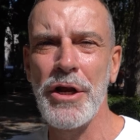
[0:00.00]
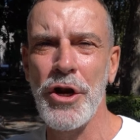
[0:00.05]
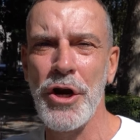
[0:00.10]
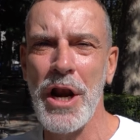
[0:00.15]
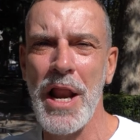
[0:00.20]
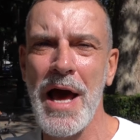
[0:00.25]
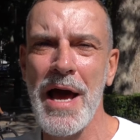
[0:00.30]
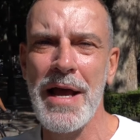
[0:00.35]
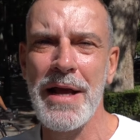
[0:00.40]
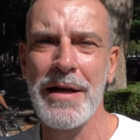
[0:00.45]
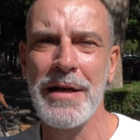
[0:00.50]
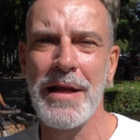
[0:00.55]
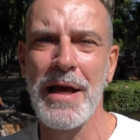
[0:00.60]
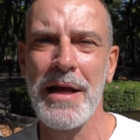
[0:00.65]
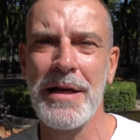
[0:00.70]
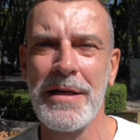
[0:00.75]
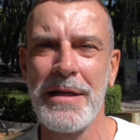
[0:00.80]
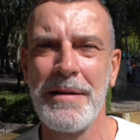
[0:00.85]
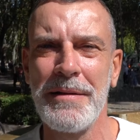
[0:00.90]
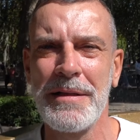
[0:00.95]
online
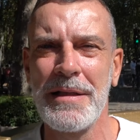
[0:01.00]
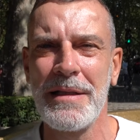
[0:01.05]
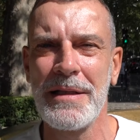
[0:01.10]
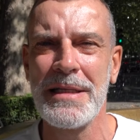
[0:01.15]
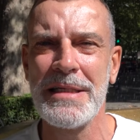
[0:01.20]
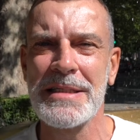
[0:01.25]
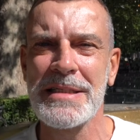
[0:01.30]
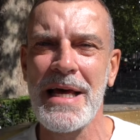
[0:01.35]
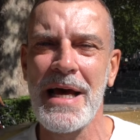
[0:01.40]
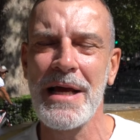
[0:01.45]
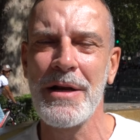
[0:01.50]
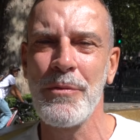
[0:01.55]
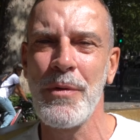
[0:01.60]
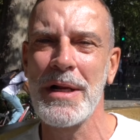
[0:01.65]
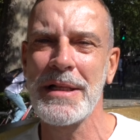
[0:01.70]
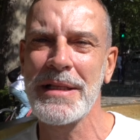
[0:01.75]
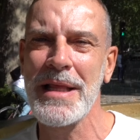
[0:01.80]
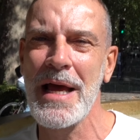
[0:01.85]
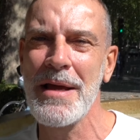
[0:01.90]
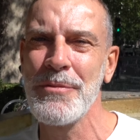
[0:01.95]
and decide
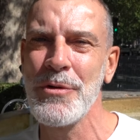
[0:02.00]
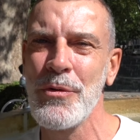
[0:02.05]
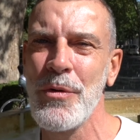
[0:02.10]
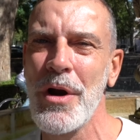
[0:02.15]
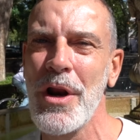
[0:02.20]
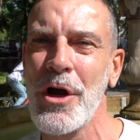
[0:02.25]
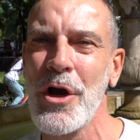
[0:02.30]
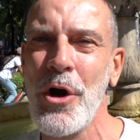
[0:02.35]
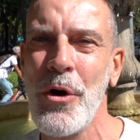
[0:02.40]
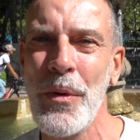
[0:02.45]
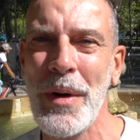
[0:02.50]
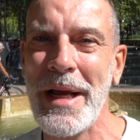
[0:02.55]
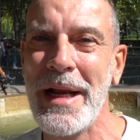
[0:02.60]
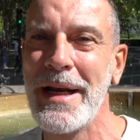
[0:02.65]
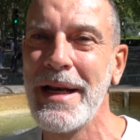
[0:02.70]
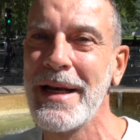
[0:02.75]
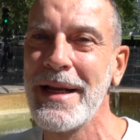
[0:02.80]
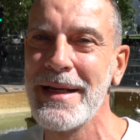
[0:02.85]
what time you want to go in.